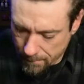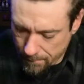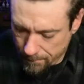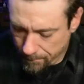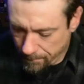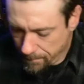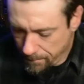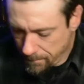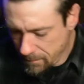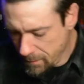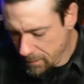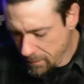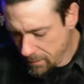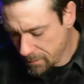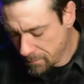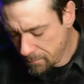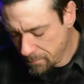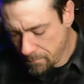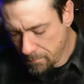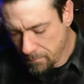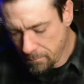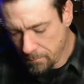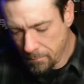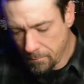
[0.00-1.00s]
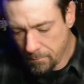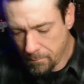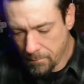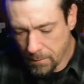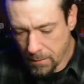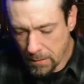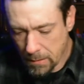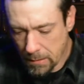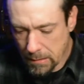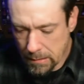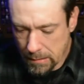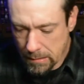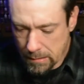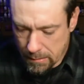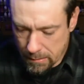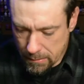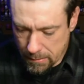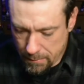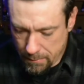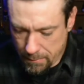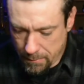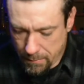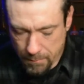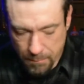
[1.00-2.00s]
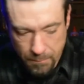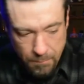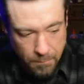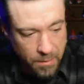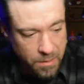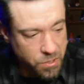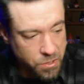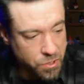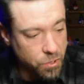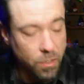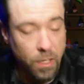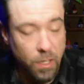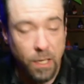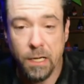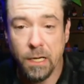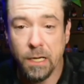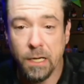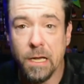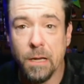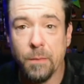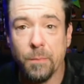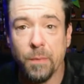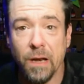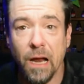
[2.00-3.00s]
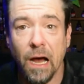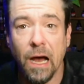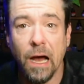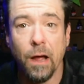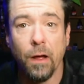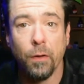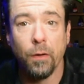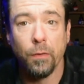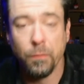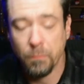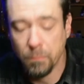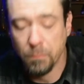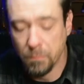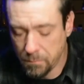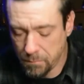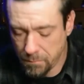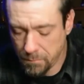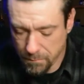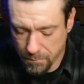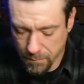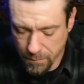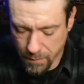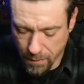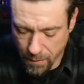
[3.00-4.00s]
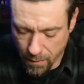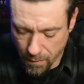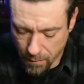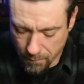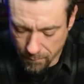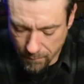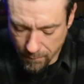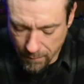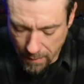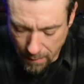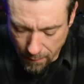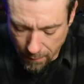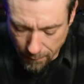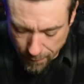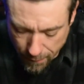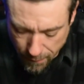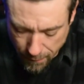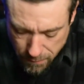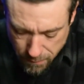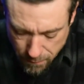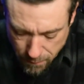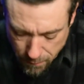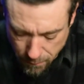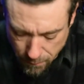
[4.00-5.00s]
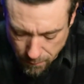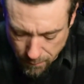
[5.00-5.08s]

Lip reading: Just make sure I can keep an eye on, you know, how things are going.